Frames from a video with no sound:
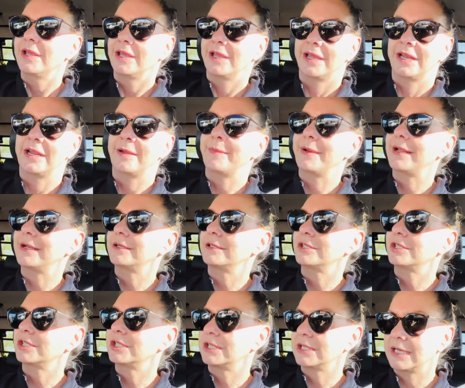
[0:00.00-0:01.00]
And I'm like,
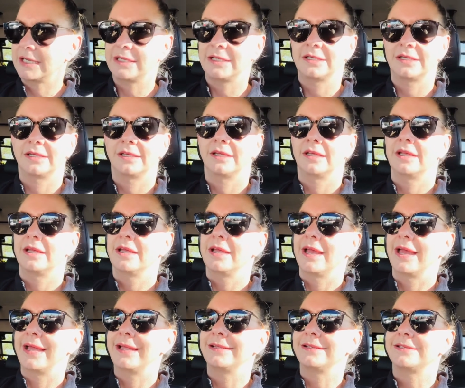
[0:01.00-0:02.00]
shit.
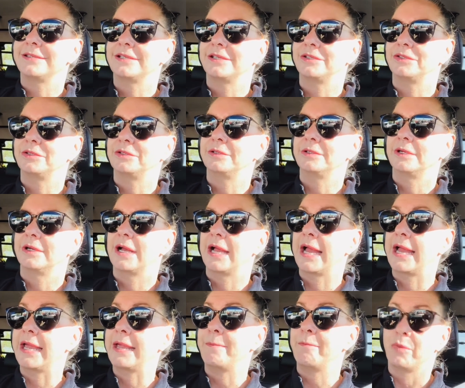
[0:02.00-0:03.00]
And so
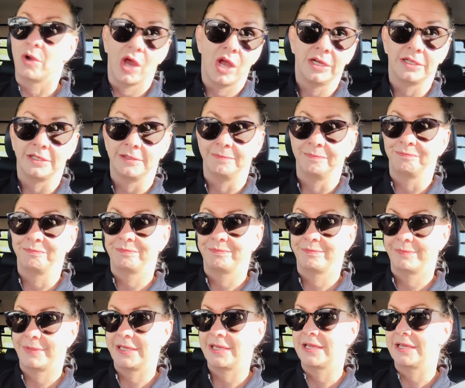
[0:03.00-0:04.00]
I blocked him,
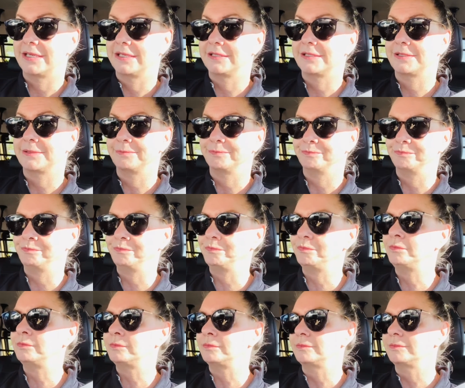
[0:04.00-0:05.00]
because
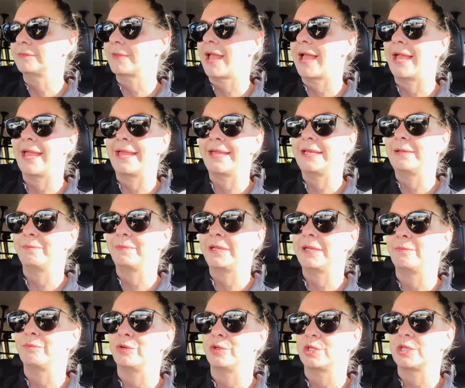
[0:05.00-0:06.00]
I hate
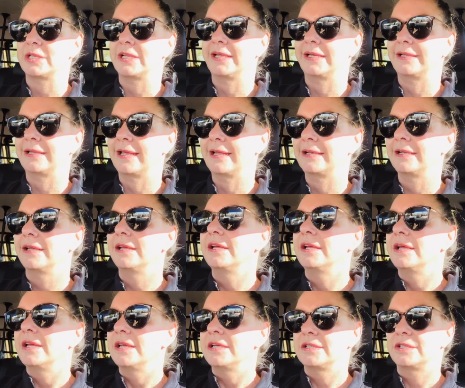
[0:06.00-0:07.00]
being pushed like that.
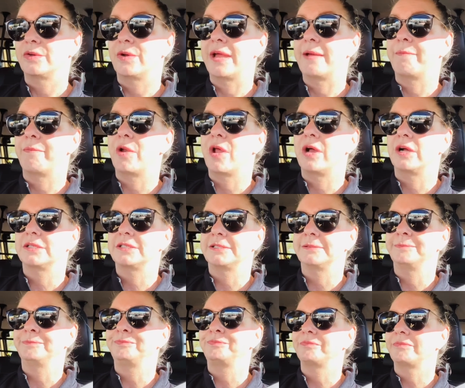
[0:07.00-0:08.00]
So I blocked
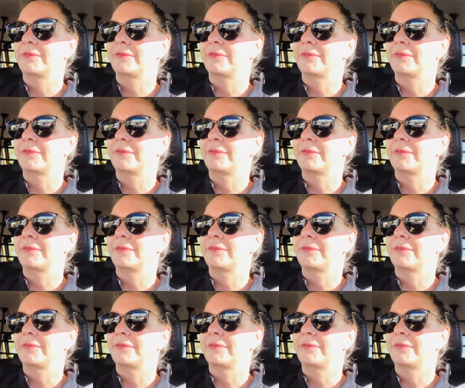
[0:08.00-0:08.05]
him.